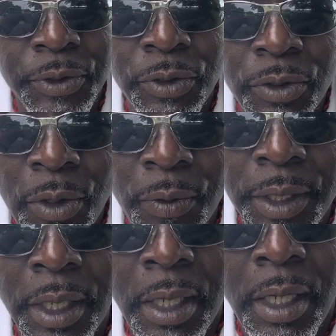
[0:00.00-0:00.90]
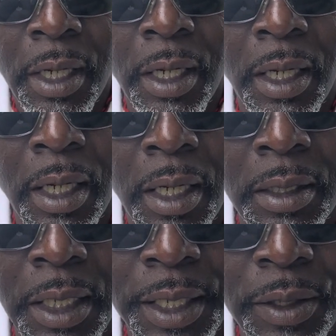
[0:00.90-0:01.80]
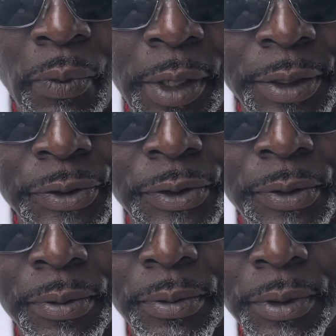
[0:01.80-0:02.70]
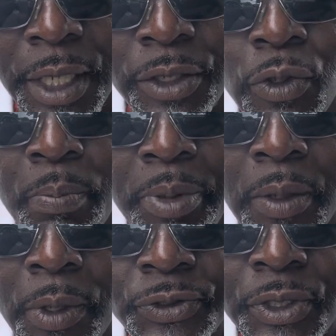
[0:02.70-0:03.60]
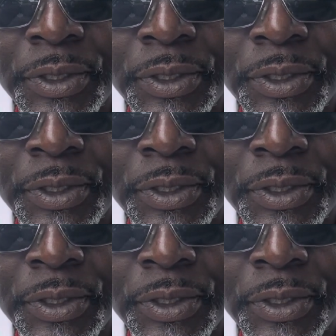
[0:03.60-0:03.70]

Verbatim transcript: do you know what a, a, a lady wants? Can you be what she